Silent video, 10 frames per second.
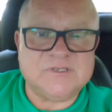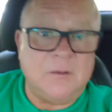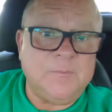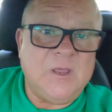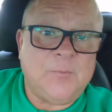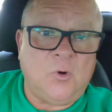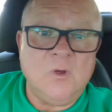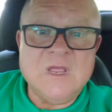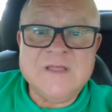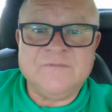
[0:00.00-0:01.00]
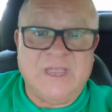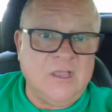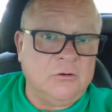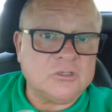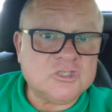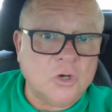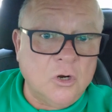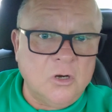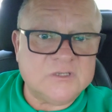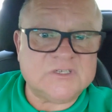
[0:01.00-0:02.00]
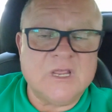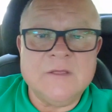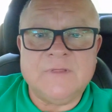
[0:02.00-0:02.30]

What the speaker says: Some people, they go to church,